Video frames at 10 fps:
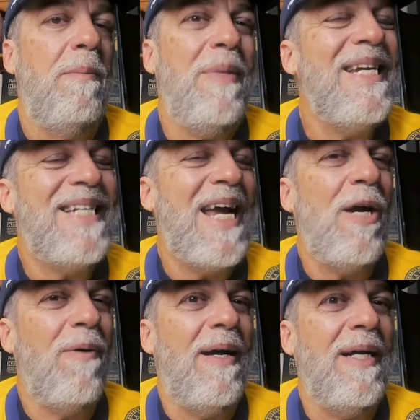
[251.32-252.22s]
Being
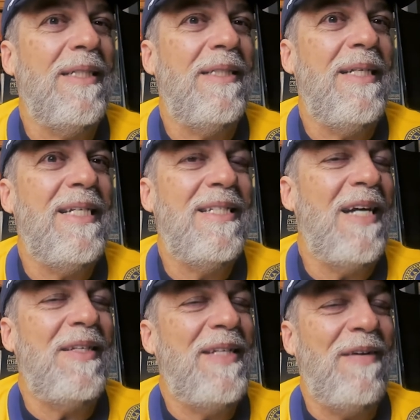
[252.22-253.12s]
terrorized is
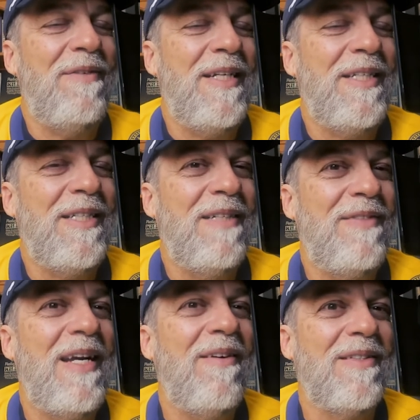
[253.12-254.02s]
not the definition
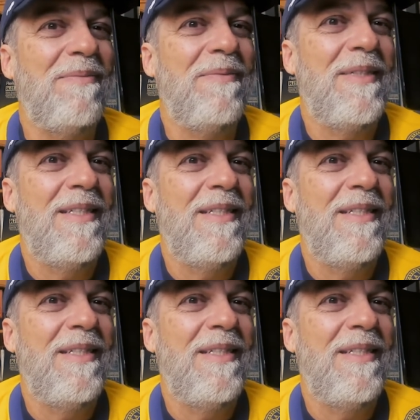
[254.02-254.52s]
of terrorism.